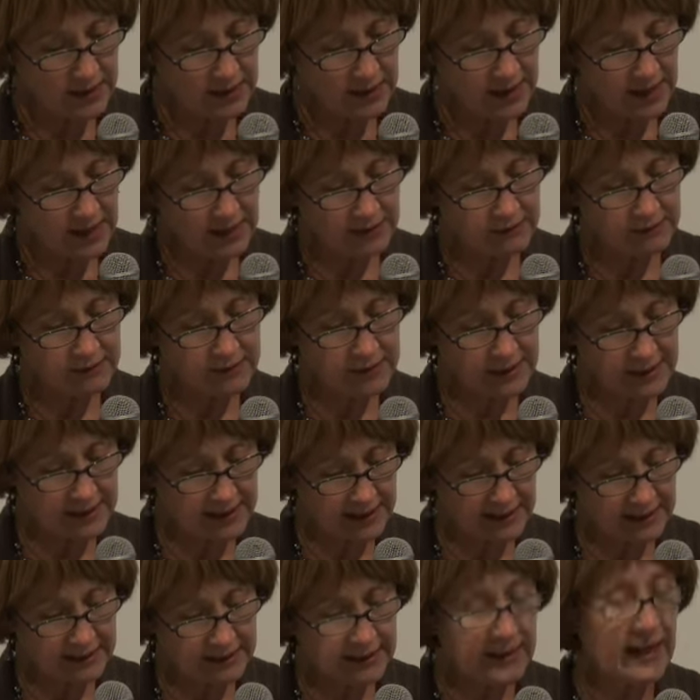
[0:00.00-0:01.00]
And
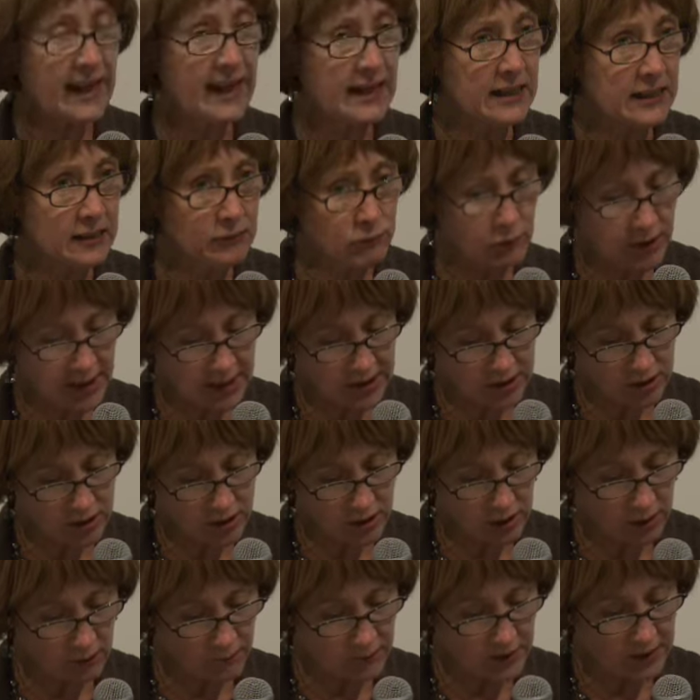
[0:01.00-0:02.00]
the likely range
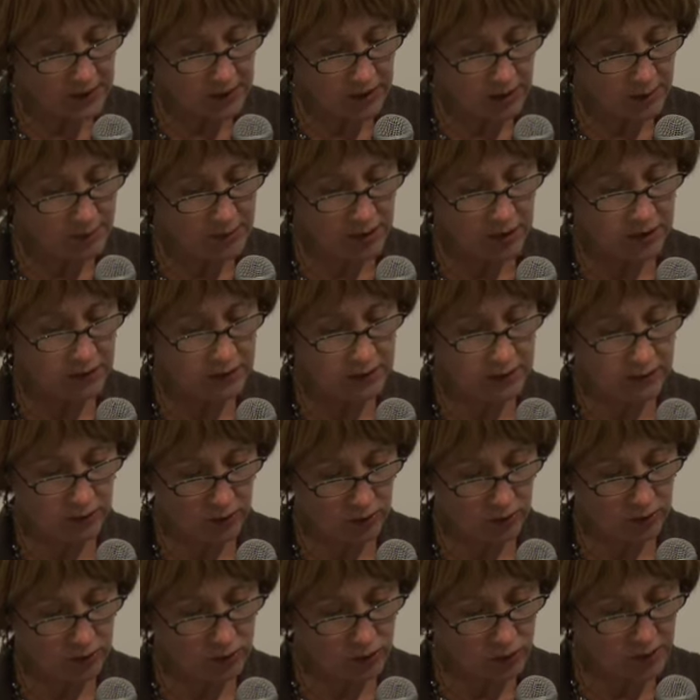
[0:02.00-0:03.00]
of economic
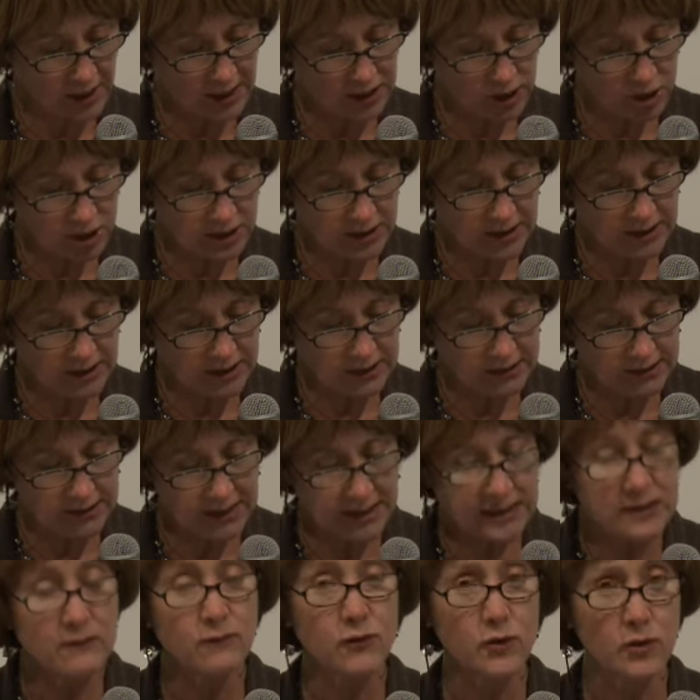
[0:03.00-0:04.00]
contraction in the
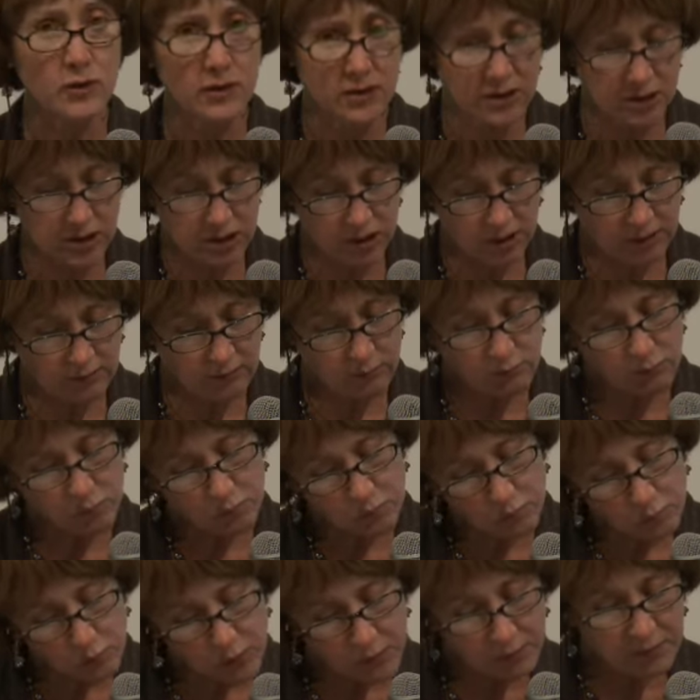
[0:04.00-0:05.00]
next few years
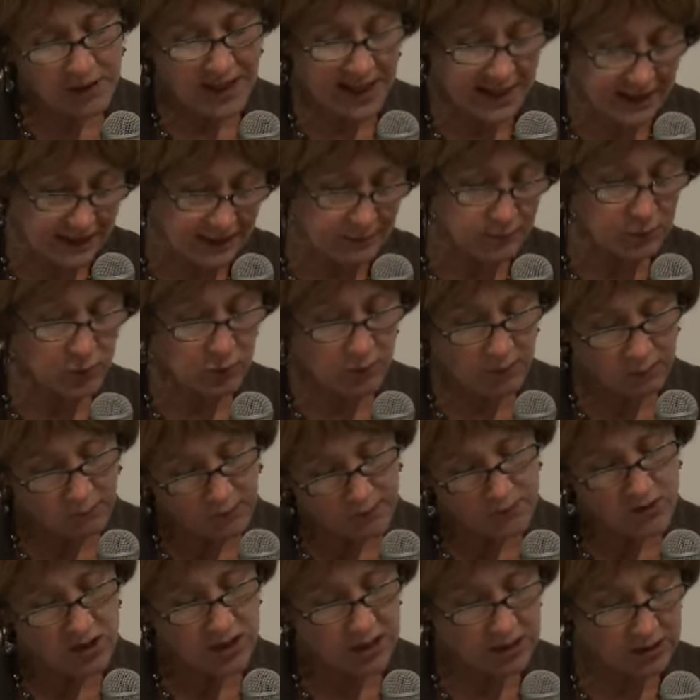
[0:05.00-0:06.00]
would be anything between
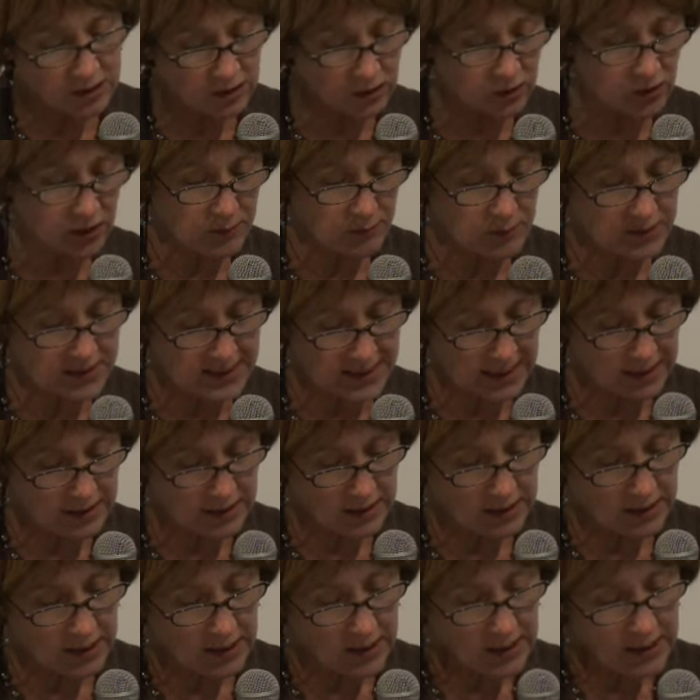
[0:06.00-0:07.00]
15 to
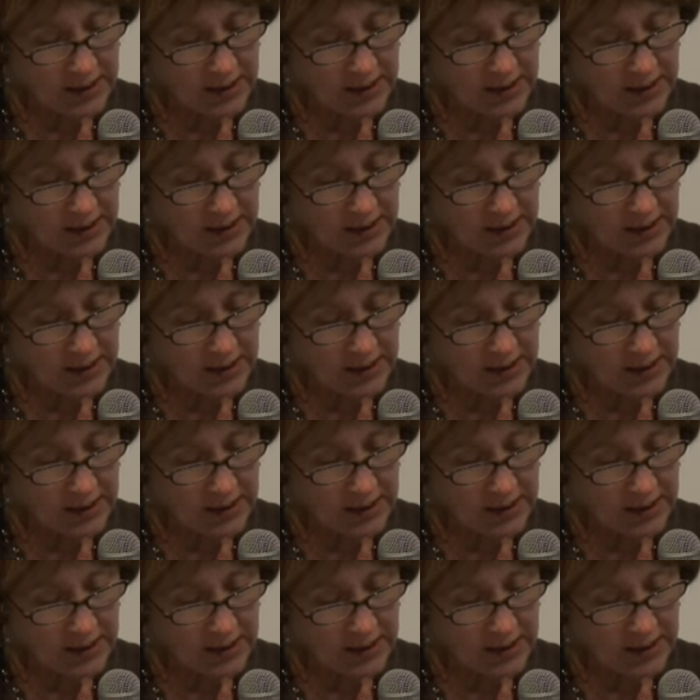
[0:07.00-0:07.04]
30%.